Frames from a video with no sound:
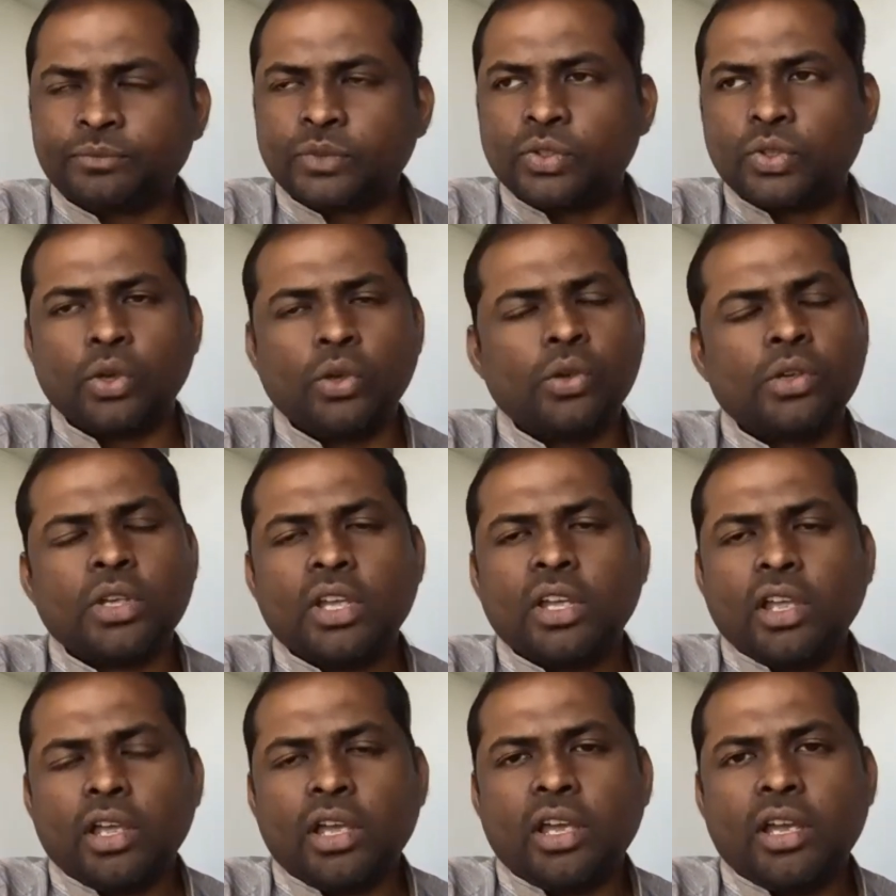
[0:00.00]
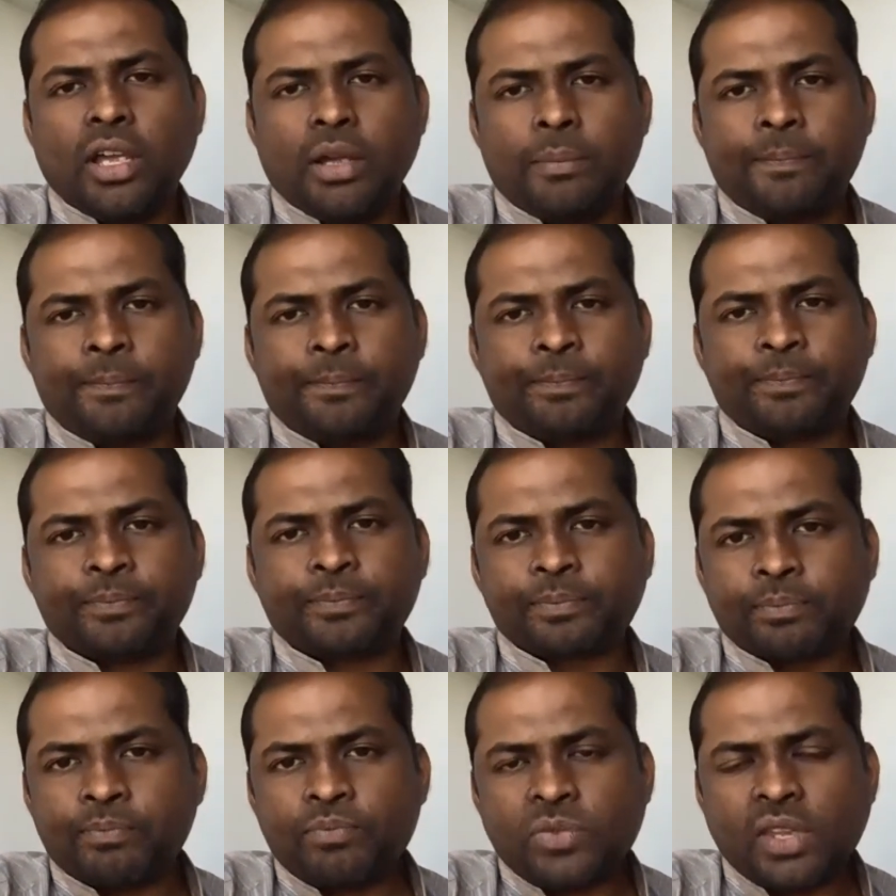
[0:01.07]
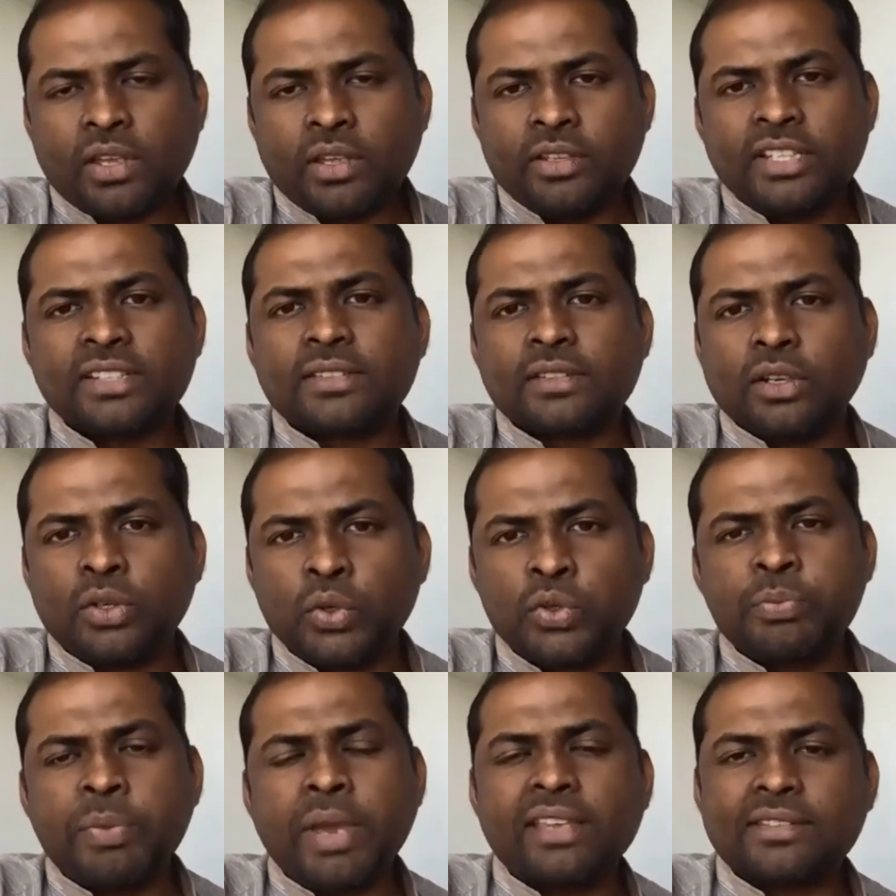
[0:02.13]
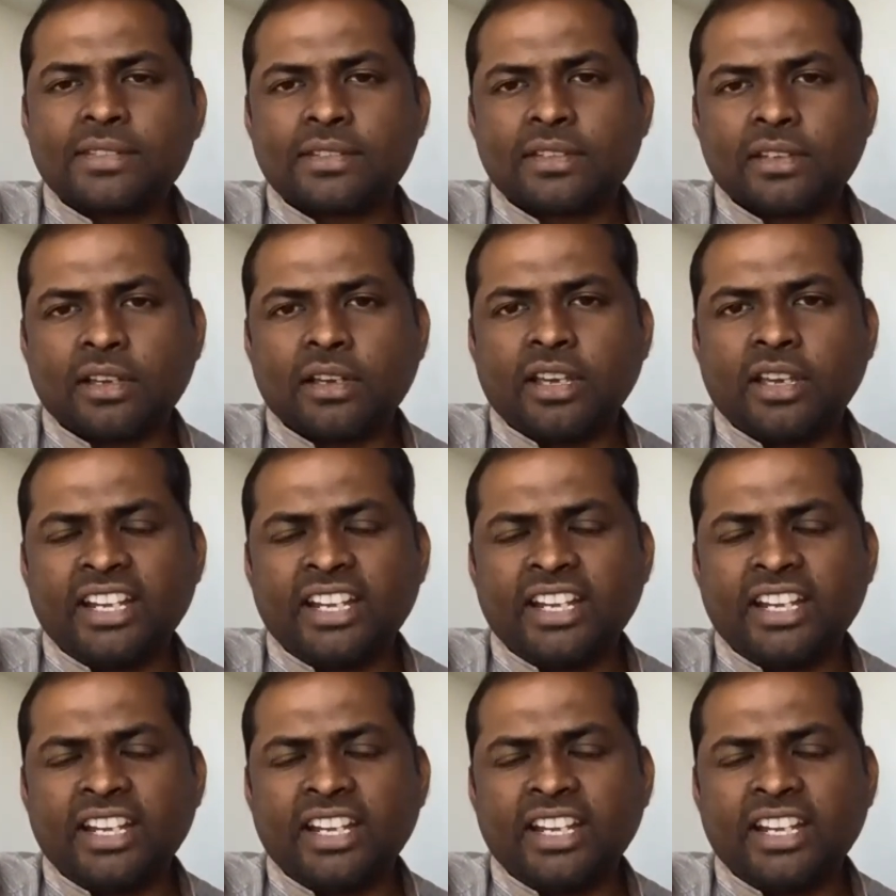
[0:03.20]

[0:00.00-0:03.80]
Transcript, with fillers: so uh, this toothpaste uh,